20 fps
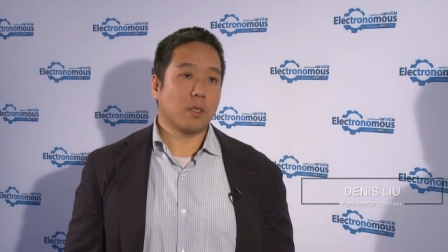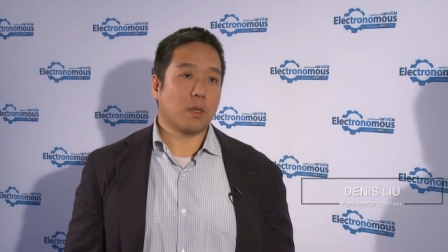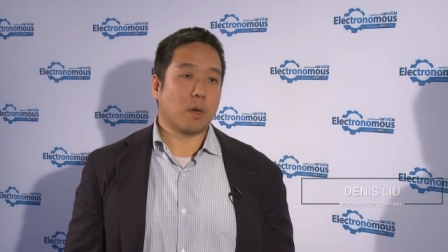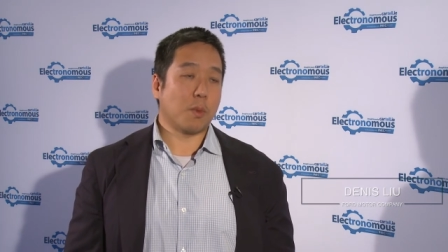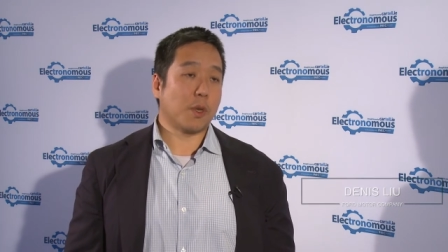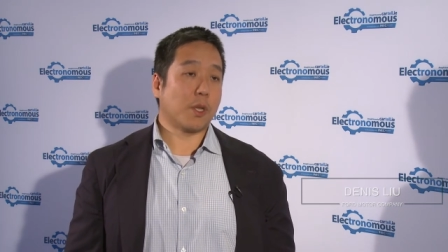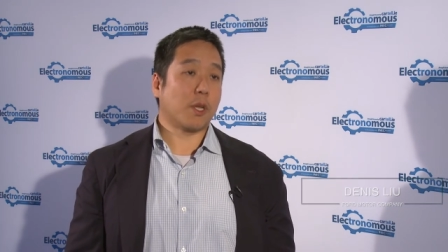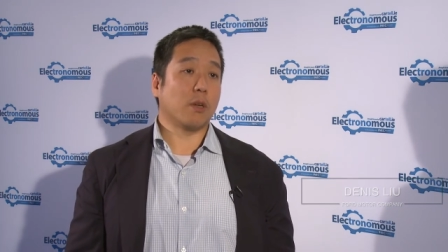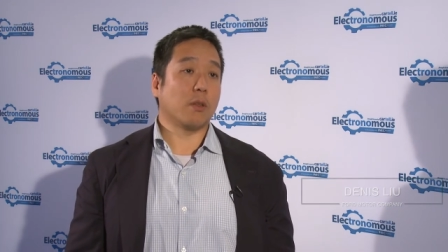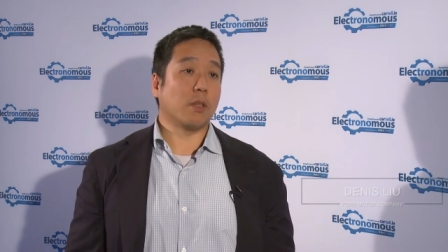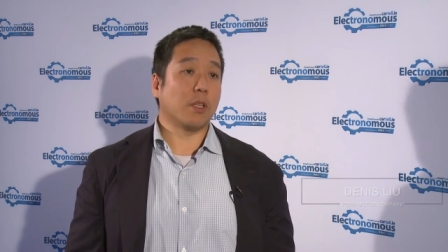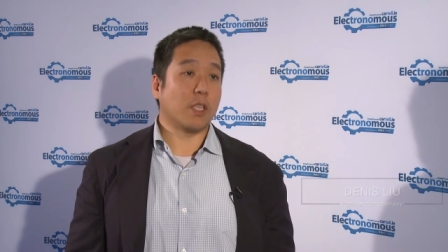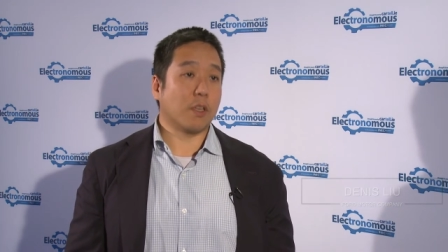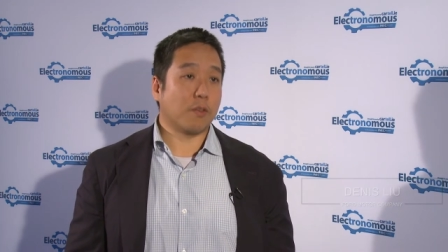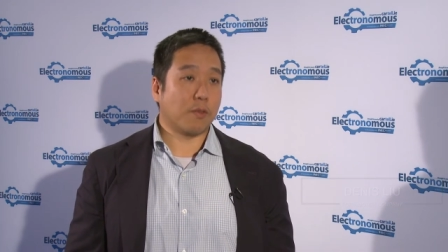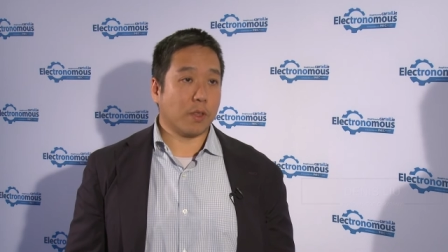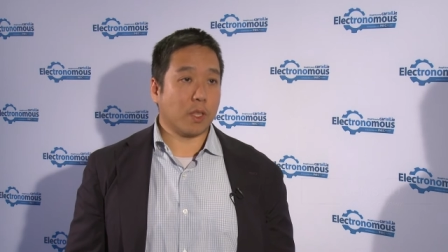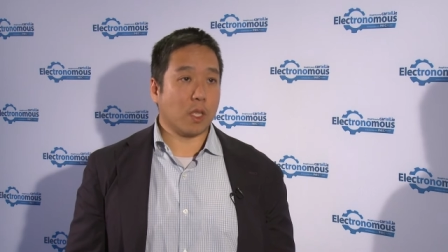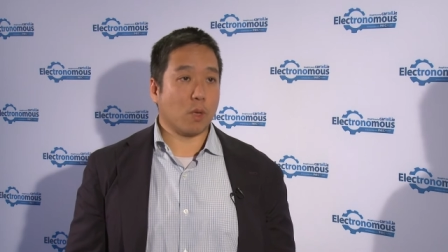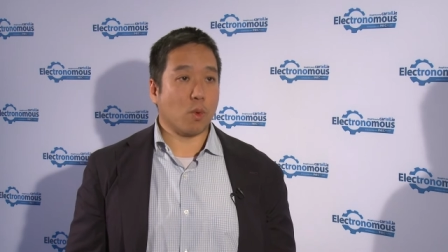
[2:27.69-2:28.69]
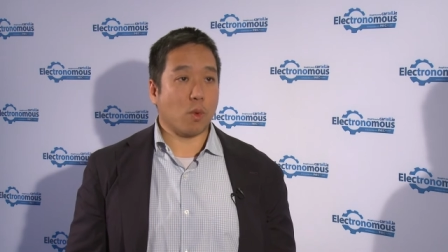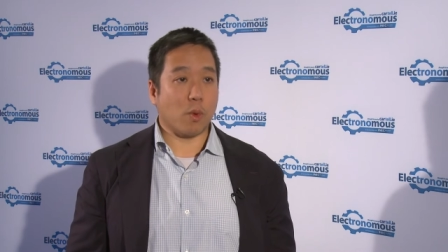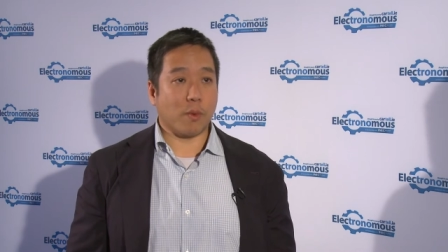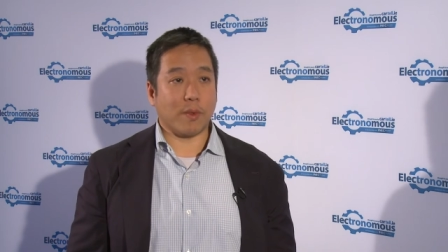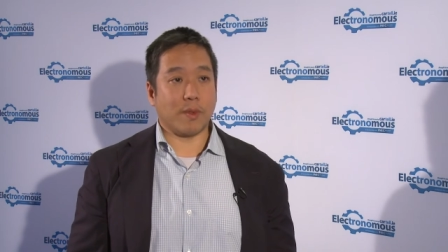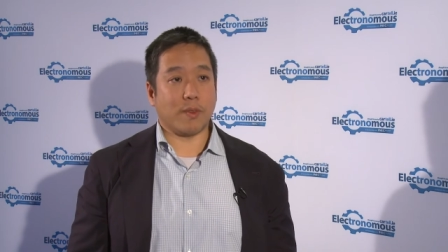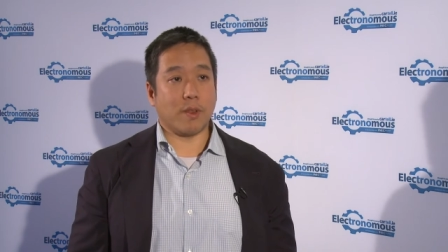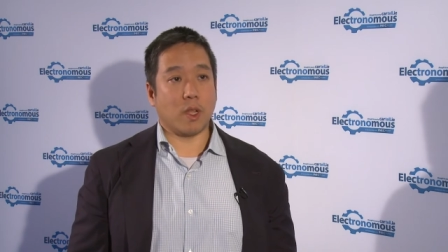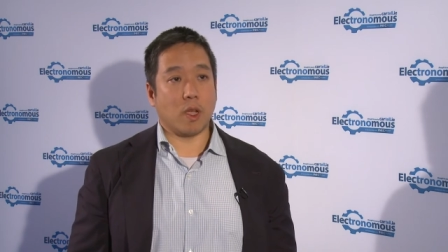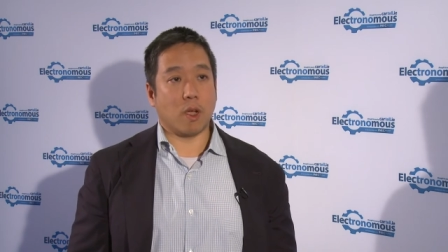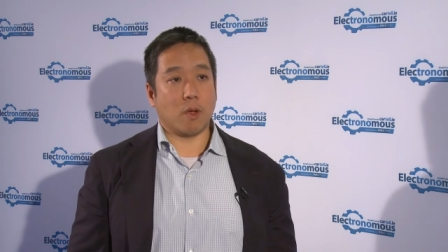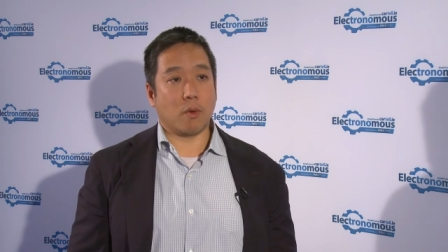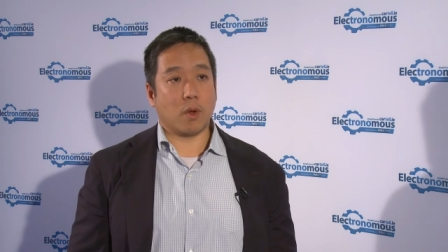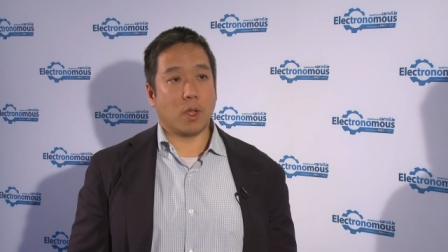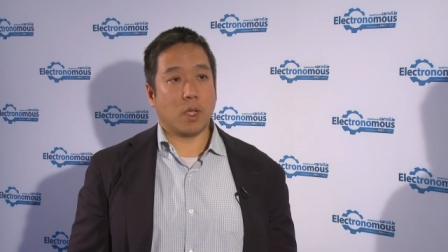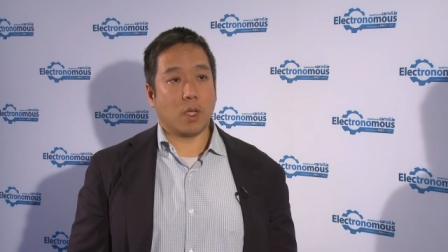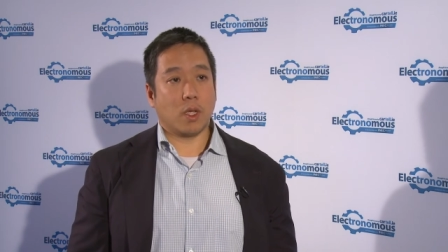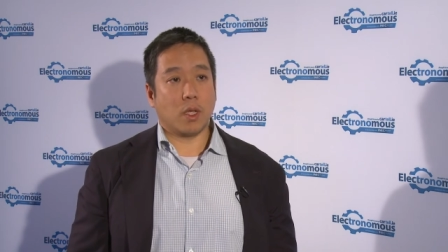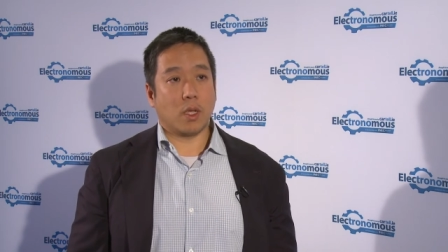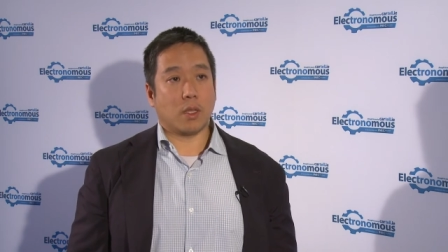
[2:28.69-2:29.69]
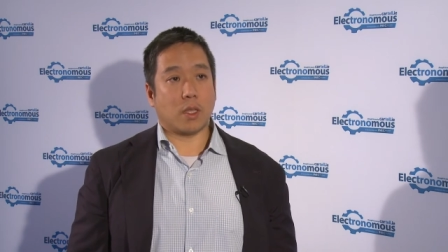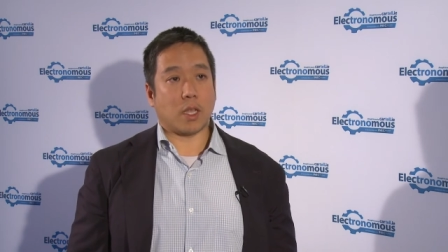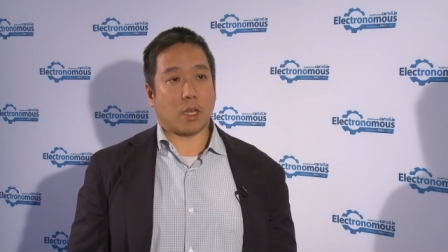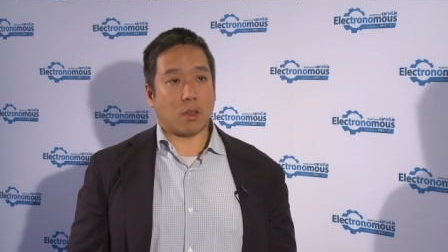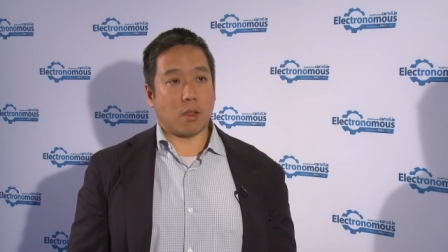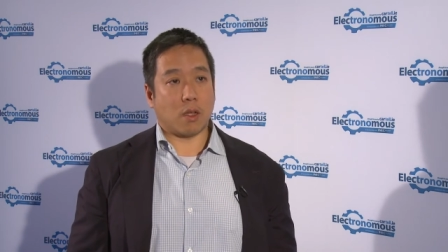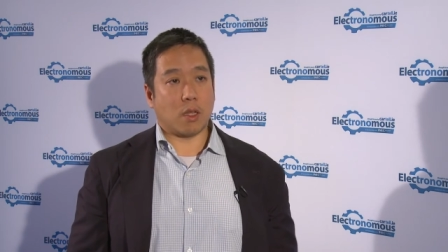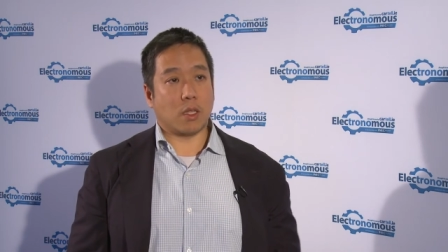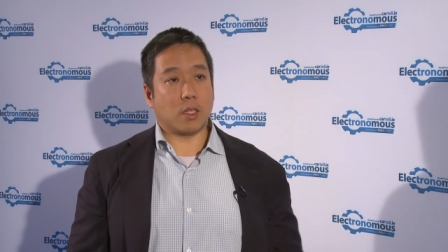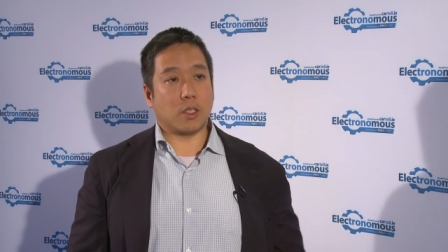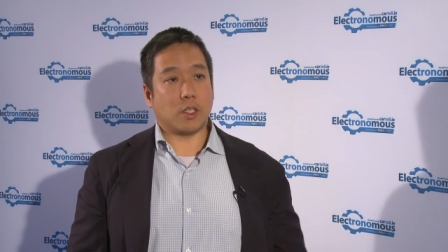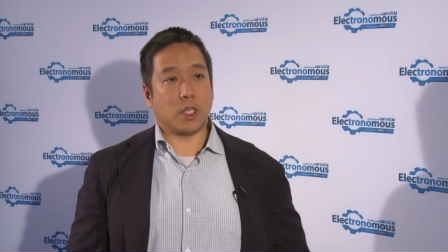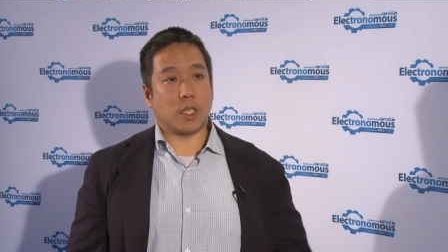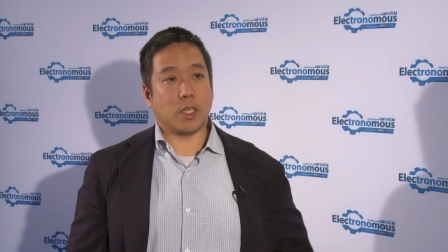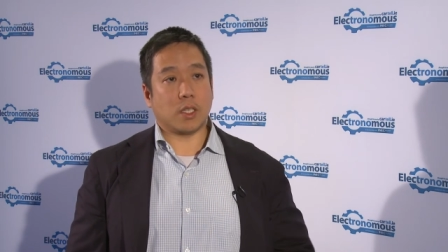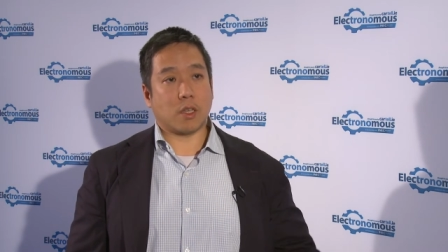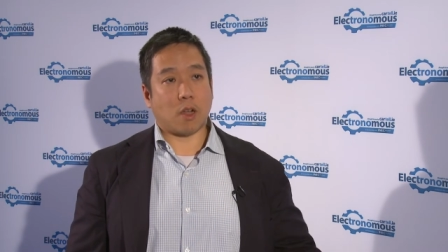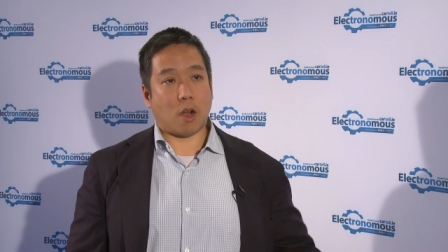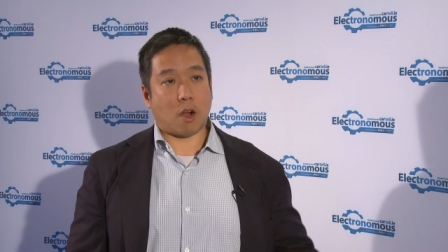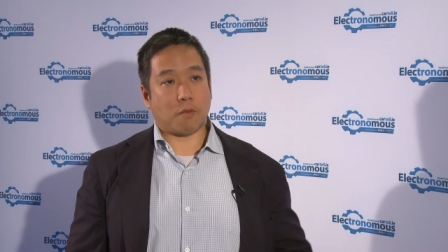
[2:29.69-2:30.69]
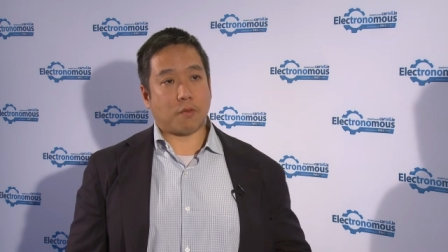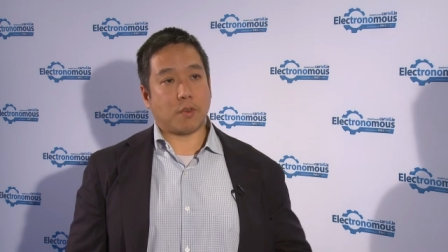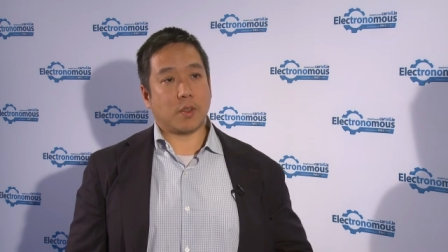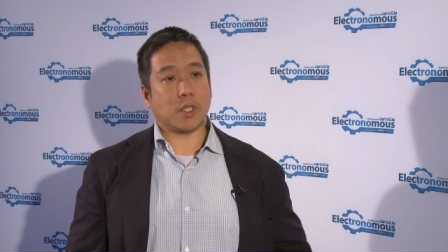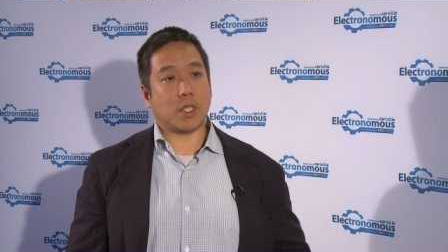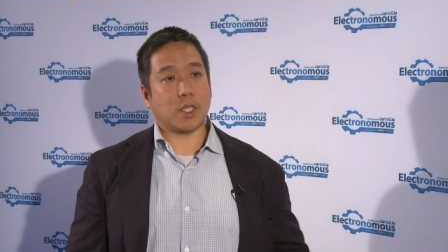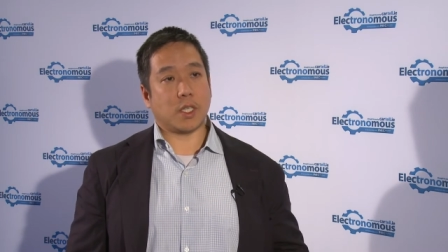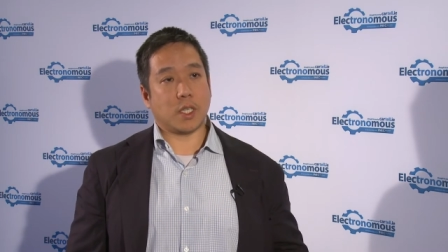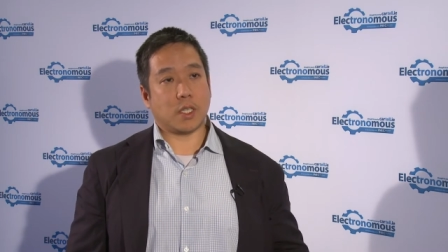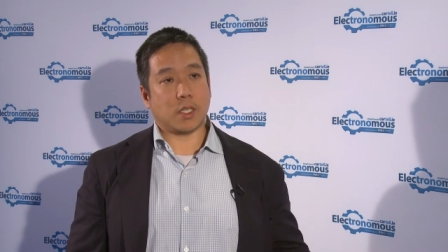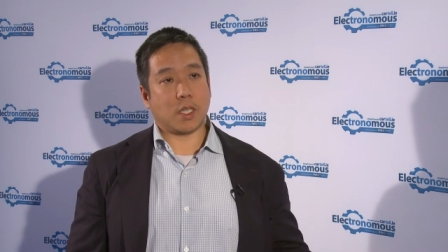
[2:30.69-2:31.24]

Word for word: are materially different than what we know technologies, conferences,